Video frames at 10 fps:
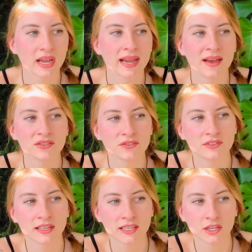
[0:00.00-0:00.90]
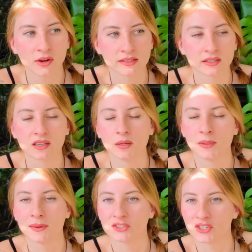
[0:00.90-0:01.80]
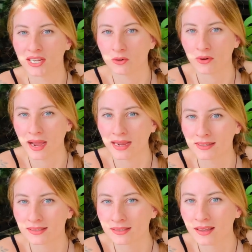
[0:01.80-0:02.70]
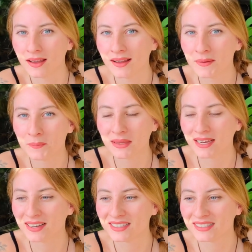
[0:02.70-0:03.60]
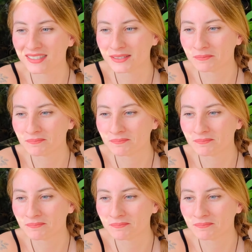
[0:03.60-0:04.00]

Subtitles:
I have a feeling you guys are going to be mentioning racks because